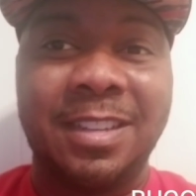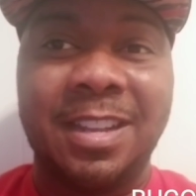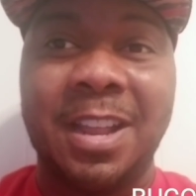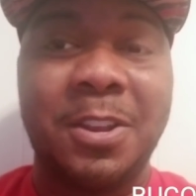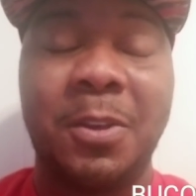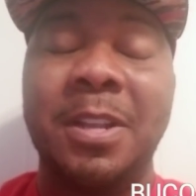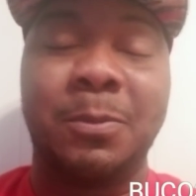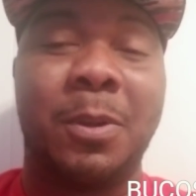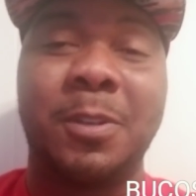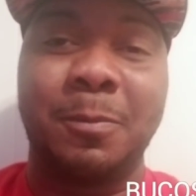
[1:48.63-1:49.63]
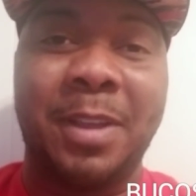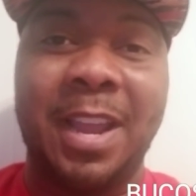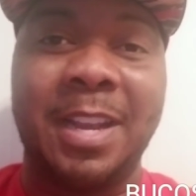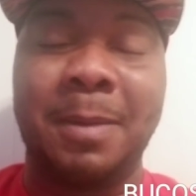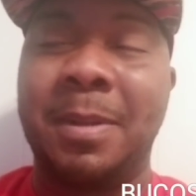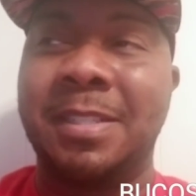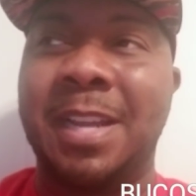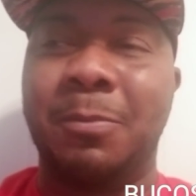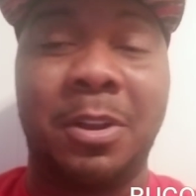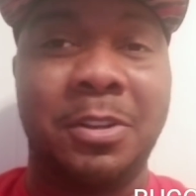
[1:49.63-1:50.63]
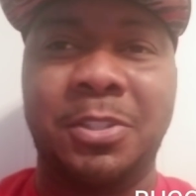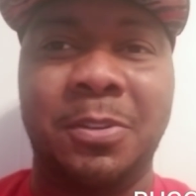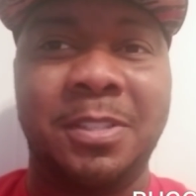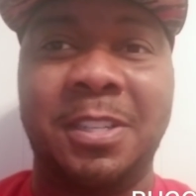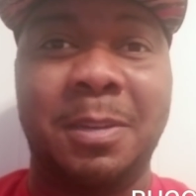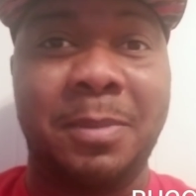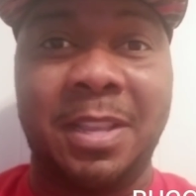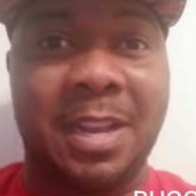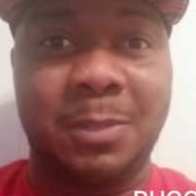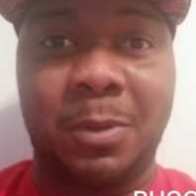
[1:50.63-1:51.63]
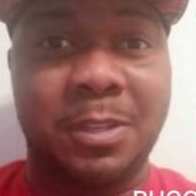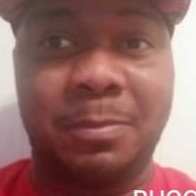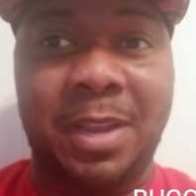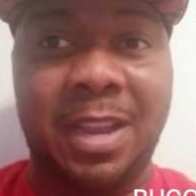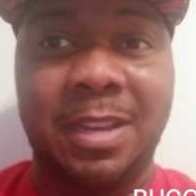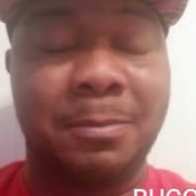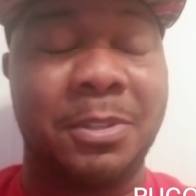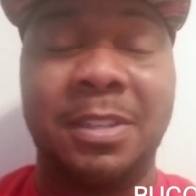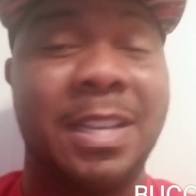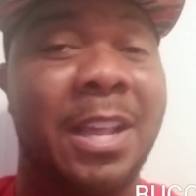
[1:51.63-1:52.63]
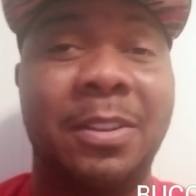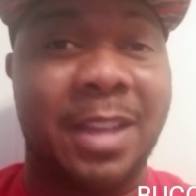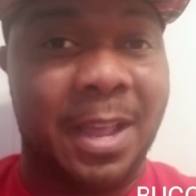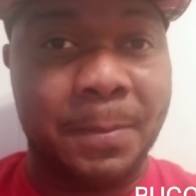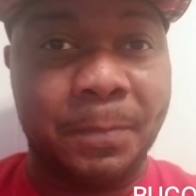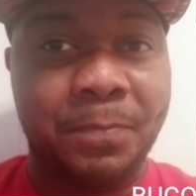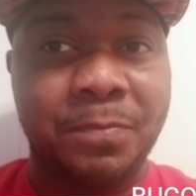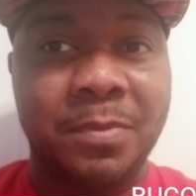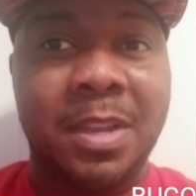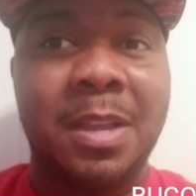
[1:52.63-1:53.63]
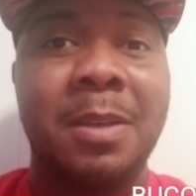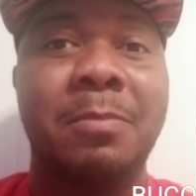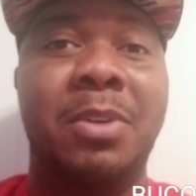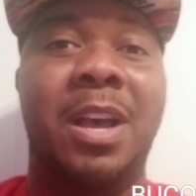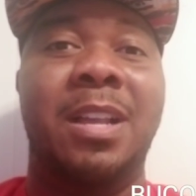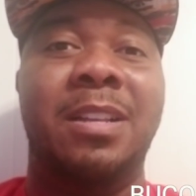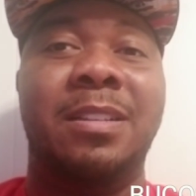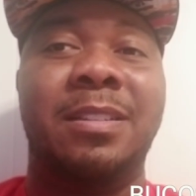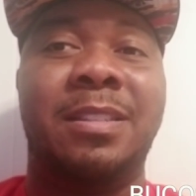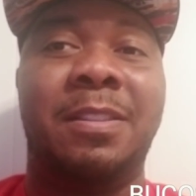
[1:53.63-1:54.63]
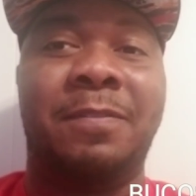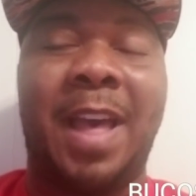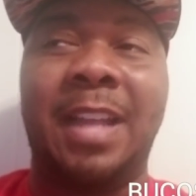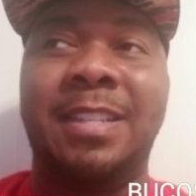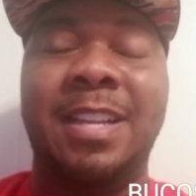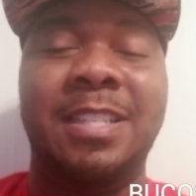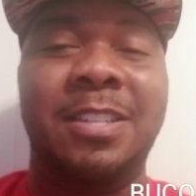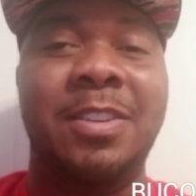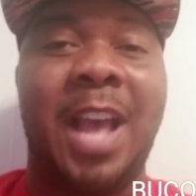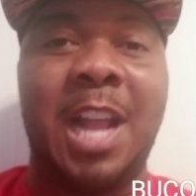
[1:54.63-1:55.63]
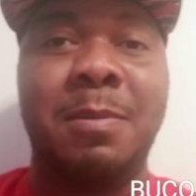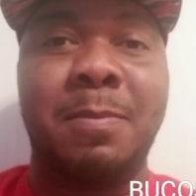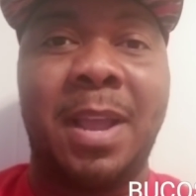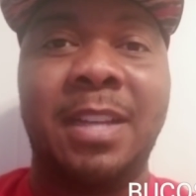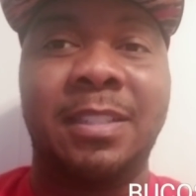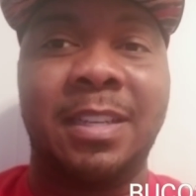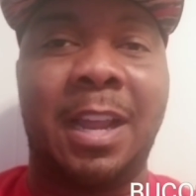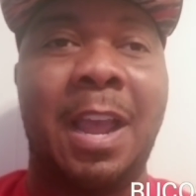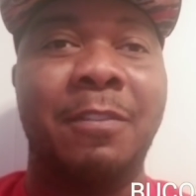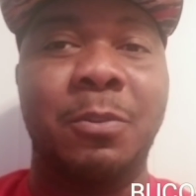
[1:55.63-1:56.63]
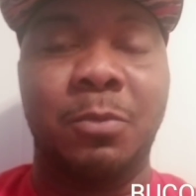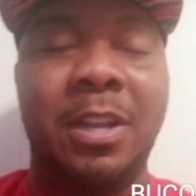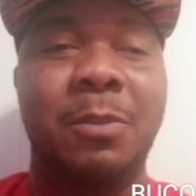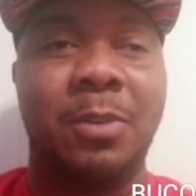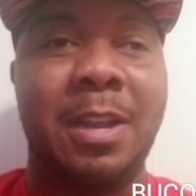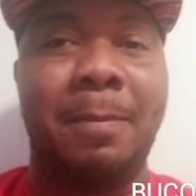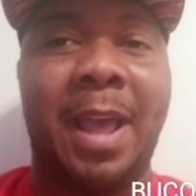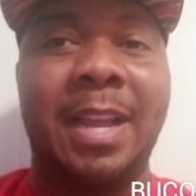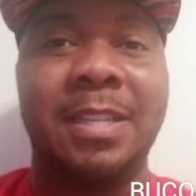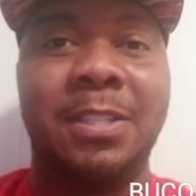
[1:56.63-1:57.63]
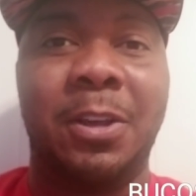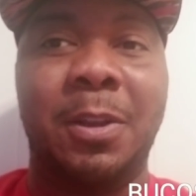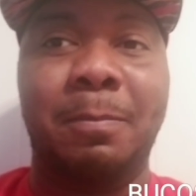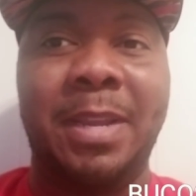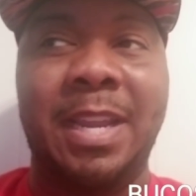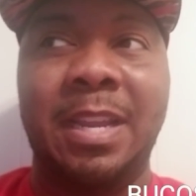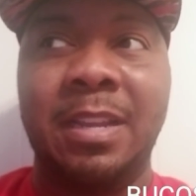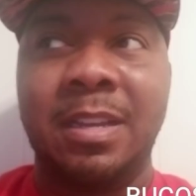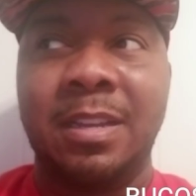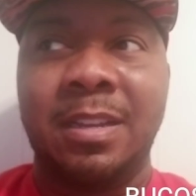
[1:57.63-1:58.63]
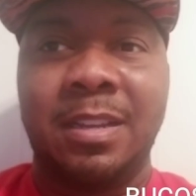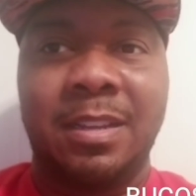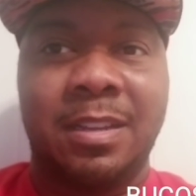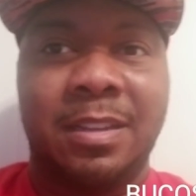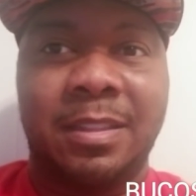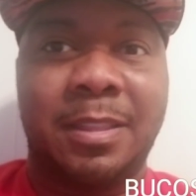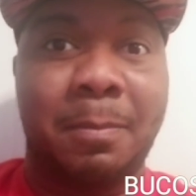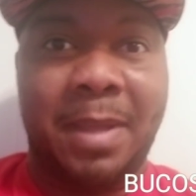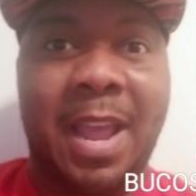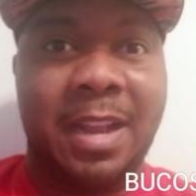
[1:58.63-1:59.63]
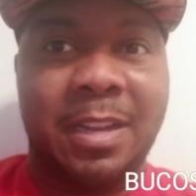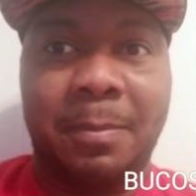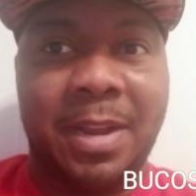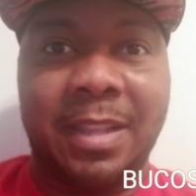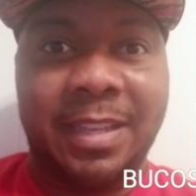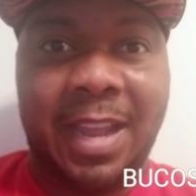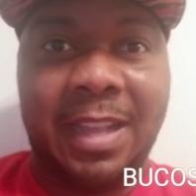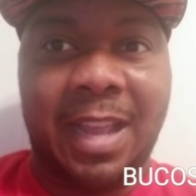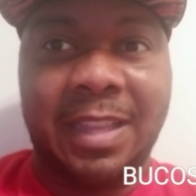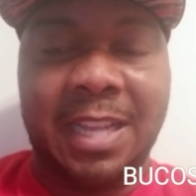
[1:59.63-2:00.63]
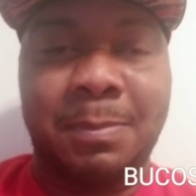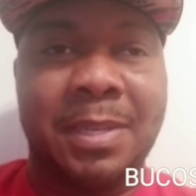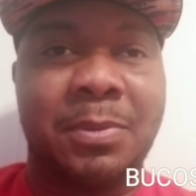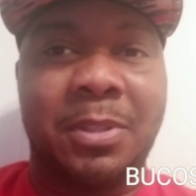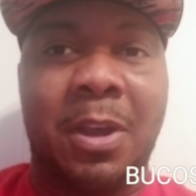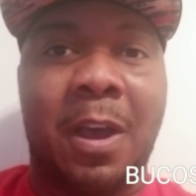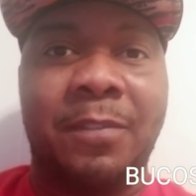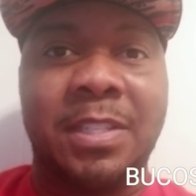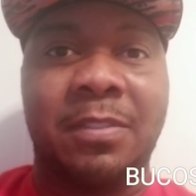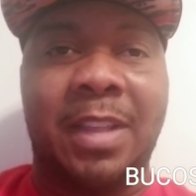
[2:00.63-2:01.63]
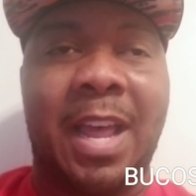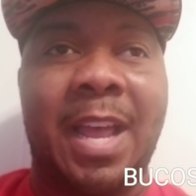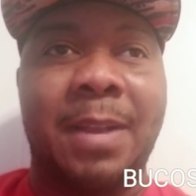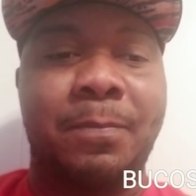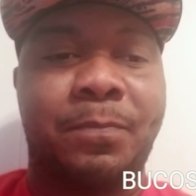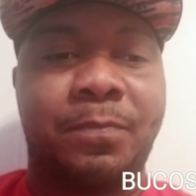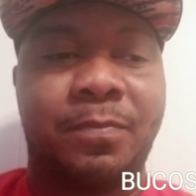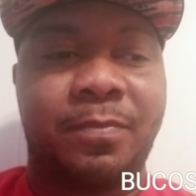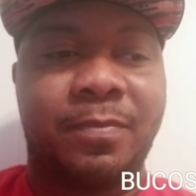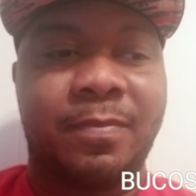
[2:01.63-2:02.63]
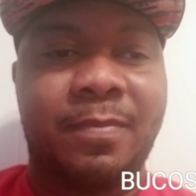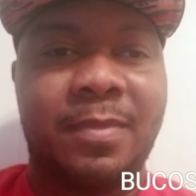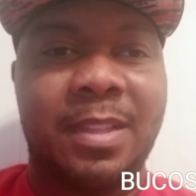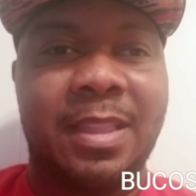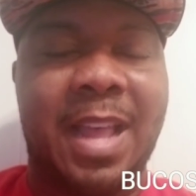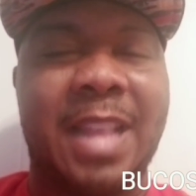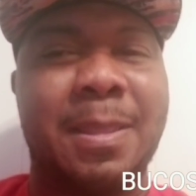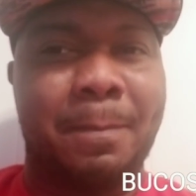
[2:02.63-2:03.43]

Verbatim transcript: And I know it's Walter Payton, and I'm not saying Ronald Jones is going to be the next Walter Payton. I'm sure as hell not. But the fact is you got to be patient. Not every rookie running back is going to be the man coming out the gate like that, especially with our offensive line not the